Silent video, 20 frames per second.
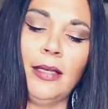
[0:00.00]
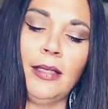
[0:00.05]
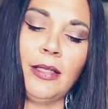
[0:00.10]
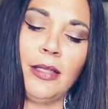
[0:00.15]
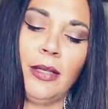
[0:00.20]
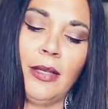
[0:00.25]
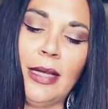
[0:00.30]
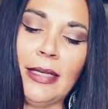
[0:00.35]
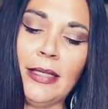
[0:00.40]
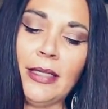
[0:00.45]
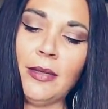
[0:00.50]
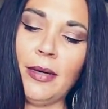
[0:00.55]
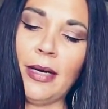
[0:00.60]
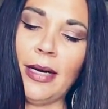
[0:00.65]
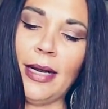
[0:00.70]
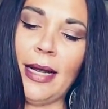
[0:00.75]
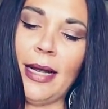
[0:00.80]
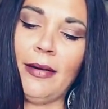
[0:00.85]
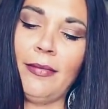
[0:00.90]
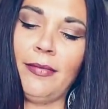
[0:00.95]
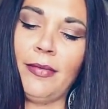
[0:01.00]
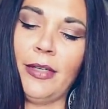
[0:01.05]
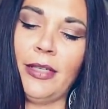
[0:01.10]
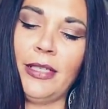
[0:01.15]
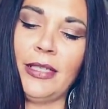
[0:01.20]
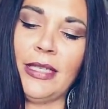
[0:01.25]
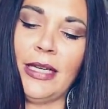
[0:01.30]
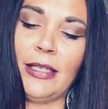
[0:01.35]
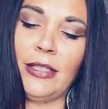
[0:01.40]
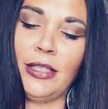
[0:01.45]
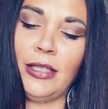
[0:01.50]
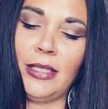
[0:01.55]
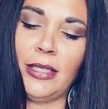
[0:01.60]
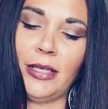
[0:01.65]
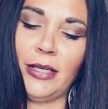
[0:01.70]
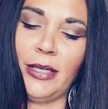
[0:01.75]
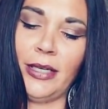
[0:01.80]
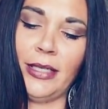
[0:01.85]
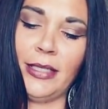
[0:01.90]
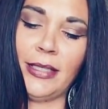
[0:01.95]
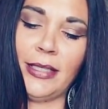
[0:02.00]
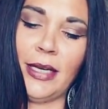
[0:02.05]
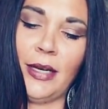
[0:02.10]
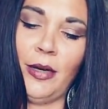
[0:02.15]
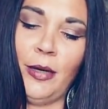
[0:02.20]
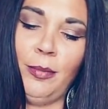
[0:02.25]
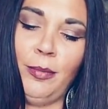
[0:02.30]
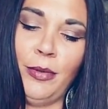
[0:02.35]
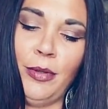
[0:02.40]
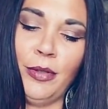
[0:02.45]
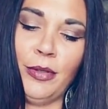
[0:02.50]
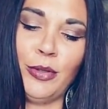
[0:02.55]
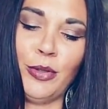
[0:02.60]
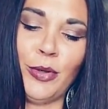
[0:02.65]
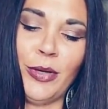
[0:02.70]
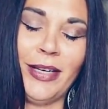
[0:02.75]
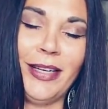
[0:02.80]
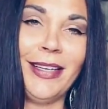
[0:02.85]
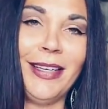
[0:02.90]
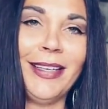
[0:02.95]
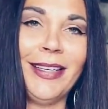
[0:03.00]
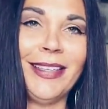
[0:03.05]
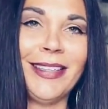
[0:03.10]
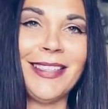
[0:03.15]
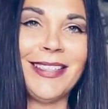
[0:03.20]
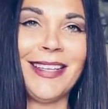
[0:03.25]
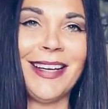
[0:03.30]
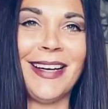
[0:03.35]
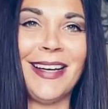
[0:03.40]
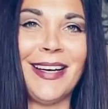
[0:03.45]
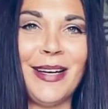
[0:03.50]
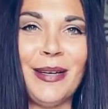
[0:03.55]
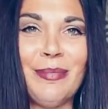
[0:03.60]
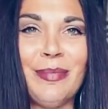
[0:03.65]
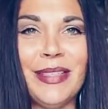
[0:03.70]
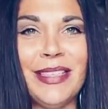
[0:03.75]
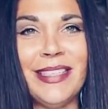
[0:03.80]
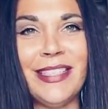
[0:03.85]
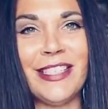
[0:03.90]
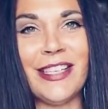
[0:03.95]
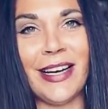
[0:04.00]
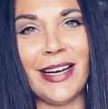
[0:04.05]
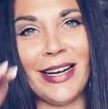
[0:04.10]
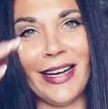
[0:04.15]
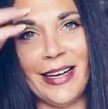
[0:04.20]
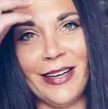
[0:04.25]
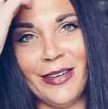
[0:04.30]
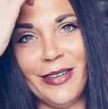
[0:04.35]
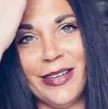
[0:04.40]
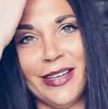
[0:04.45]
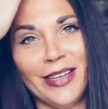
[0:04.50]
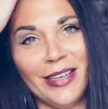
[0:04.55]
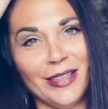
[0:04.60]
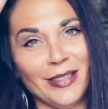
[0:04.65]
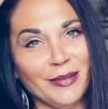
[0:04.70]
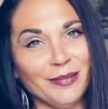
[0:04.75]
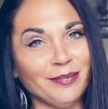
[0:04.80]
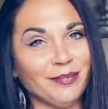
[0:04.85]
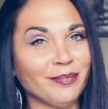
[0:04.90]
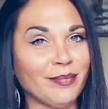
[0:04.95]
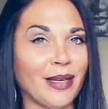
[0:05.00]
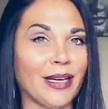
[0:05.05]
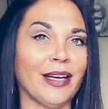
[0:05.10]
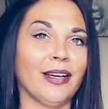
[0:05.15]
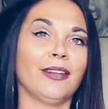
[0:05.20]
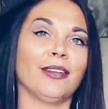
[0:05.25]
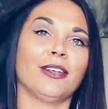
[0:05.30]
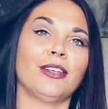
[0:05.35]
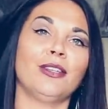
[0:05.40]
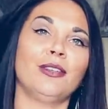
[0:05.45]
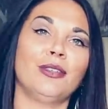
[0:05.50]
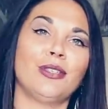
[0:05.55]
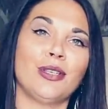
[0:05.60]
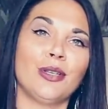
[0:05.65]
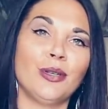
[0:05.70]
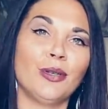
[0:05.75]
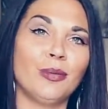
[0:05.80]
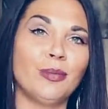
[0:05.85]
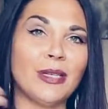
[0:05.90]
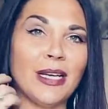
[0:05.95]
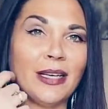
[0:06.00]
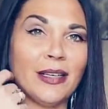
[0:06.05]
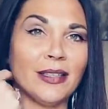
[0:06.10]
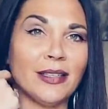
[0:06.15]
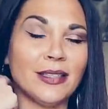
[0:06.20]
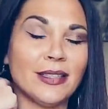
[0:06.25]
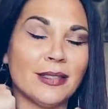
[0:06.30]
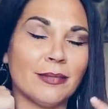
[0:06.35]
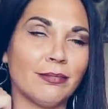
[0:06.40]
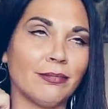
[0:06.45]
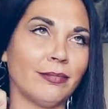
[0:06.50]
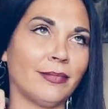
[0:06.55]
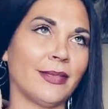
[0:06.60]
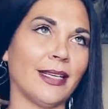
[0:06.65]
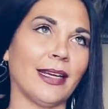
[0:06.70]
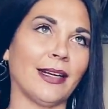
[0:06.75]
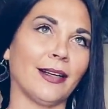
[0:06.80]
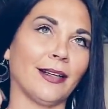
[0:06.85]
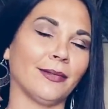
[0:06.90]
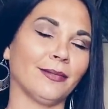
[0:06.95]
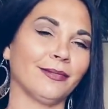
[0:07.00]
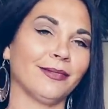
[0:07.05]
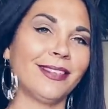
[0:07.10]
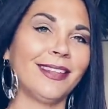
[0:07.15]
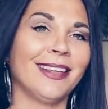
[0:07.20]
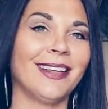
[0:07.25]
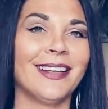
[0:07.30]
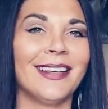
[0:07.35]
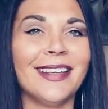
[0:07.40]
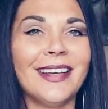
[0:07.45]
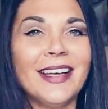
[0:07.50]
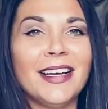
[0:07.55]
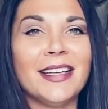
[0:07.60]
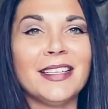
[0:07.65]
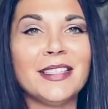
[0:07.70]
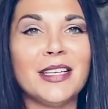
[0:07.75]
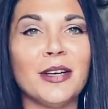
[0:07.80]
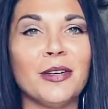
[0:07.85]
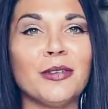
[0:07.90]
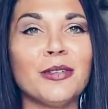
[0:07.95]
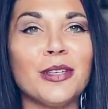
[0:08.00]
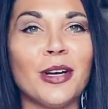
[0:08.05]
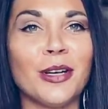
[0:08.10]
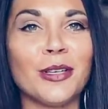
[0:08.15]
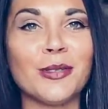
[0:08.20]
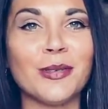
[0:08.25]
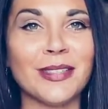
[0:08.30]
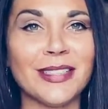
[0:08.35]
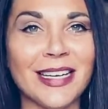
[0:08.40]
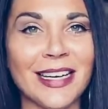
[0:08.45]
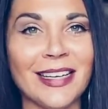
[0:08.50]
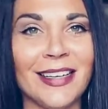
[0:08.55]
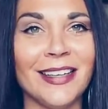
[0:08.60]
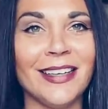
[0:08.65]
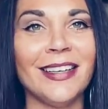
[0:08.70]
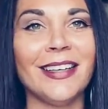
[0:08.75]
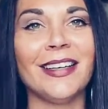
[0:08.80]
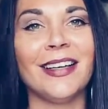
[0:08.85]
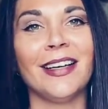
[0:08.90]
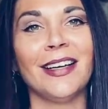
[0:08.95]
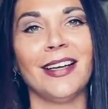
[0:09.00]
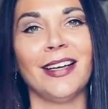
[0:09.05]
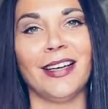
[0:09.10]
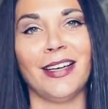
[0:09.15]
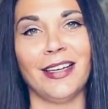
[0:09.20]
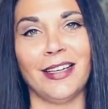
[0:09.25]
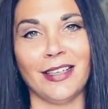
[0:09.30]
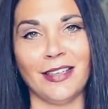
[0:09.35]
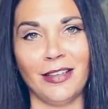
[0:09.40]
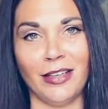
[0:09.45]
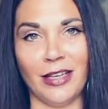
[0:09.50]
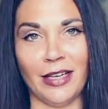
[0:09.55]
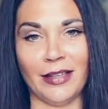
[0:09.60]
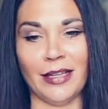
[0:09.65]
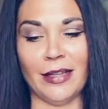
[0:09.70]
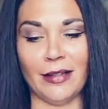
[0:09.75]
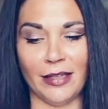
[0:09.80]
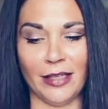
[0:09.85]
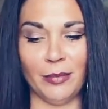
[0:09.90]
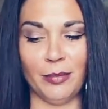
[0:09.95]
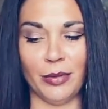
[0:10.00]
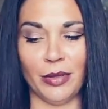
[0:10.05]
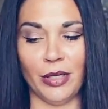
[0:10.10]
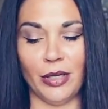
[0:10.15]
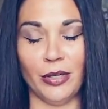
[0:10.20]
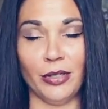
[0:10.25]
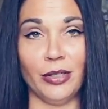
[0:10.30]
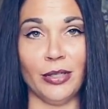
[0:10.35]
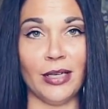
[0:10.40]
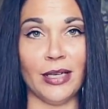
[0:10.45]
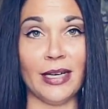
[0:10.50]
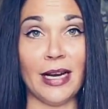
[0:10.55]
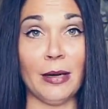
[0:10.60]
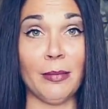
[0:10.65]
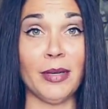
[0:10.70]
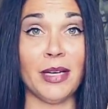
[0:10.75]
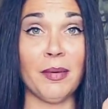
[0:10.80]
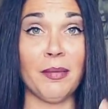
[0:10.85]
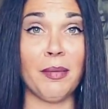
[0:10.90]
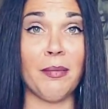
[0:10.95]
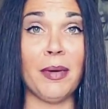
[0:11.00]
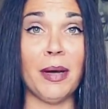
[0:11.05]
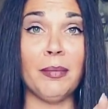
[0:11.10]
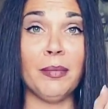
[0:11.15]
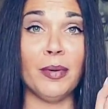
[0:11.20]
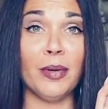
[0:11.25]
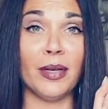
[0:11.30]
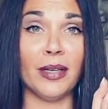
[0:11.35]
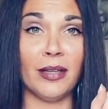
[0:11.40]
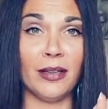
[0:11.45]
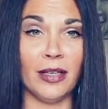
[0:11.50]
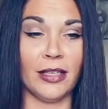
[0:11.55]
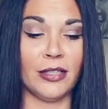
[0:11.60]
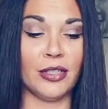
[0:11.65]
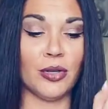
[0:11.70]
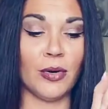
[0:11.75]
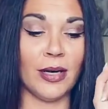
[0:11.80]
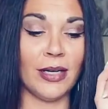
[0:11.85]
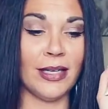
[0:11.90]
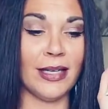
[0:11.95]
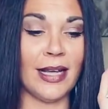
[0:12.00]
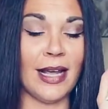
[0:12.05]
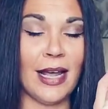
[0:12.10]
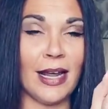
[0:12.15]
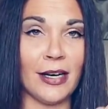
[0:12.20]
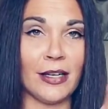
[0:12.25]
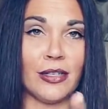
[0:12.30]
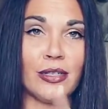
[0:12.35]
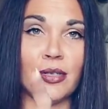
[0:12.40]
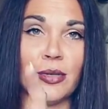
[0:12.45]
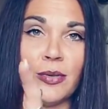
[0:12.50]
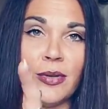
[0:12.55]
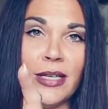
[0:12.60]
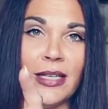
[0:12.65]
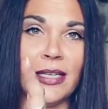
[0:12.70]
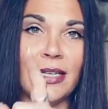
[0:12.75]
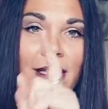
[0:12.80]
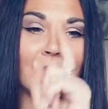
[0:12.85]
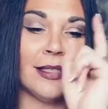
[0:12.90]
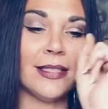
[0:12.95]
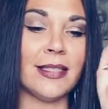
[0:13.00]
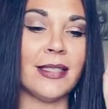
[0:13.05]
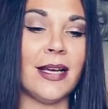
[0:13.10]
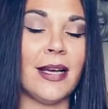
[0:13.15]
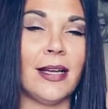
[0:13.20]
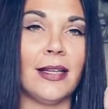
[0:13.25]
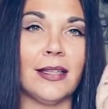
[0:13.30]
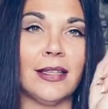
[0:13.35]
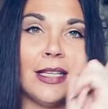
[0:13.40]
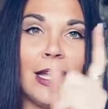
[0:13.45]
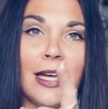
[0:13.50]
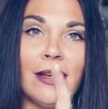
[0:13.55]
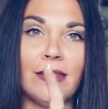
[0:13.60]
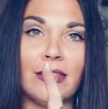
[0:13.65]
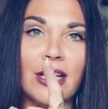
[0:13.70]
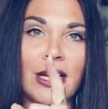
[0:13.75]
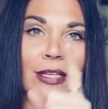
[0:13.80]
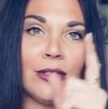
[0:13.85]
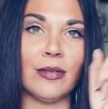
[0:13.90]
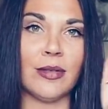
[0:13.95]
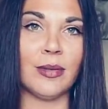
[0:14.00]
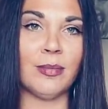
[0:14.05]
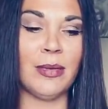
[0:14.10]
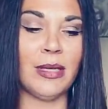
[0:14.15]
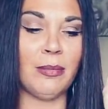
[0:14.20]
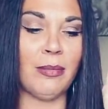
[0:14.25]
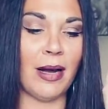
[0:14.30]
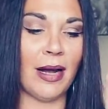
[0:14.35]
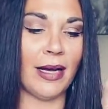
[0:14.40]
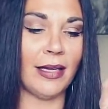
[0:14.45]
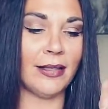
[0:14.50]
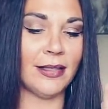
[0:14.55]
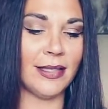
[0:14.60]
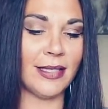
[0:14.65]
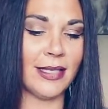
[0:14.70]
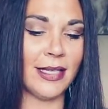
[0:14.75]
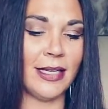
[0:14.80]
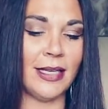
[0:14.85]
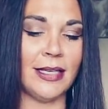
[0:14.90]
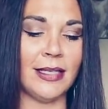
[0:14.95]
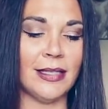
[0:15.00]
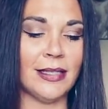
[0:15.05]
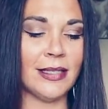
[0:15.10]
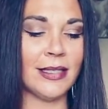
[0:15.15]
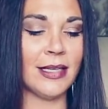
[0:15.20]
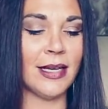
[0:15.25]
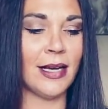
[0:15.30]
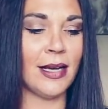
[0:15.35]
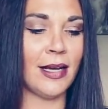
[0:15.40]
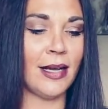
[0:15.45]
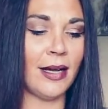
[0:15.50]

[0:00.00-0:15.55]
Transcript: So that's what I have for you, Sagittarius. I hope you enjoyed it. Uh, please check out um, my other YouTube, Dana, Dana, Tarot Talks to Dana. Uh, click on that link below. You can now become a member and click join to get extra readings, live chats with me behind the scenes.